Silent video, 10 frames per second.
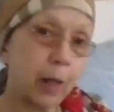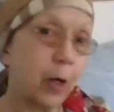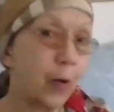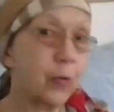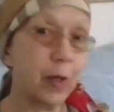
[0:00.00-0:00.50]
He
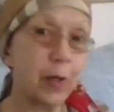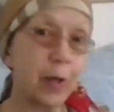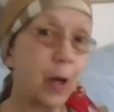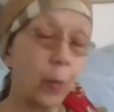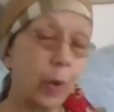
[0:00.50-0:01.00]
knows
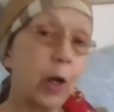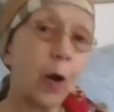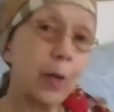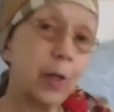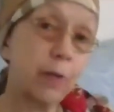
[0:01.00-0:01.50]
we
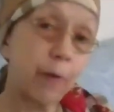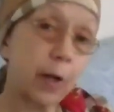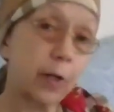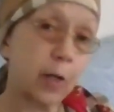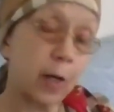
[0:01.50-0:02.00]
know he's
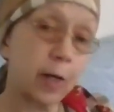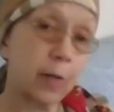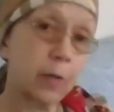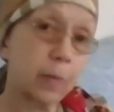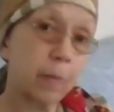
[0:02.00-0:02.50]
fair to
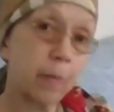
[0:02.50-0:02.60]
us.